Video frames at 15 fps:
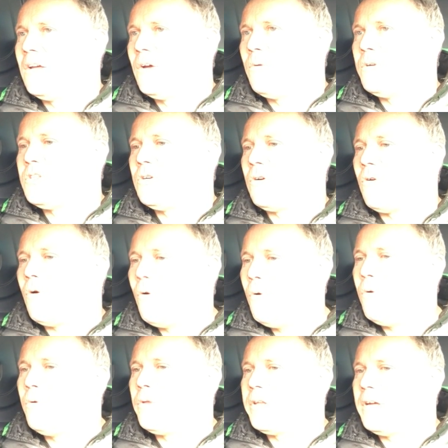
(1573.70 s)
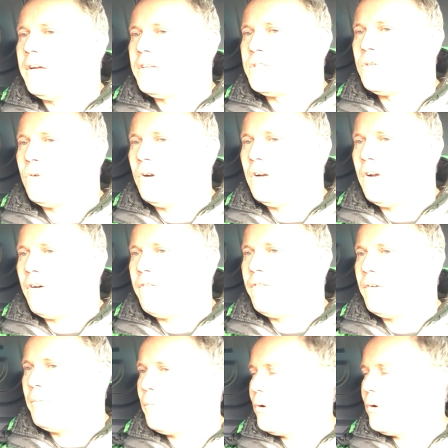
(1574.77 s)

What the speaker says: we took all the soil off and